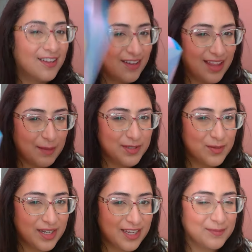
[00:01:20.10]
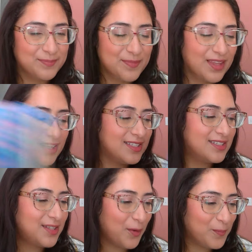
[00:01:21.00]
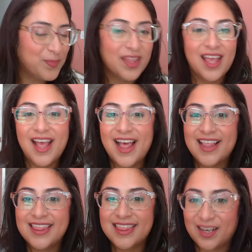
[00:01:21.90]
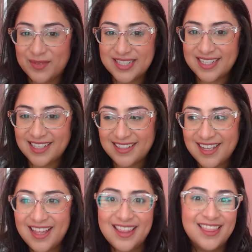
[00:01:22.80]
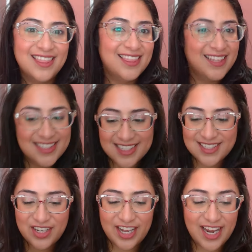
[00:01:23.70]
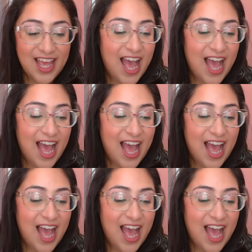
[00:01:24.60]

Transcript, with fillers: collabs only. So that being said, let's get started.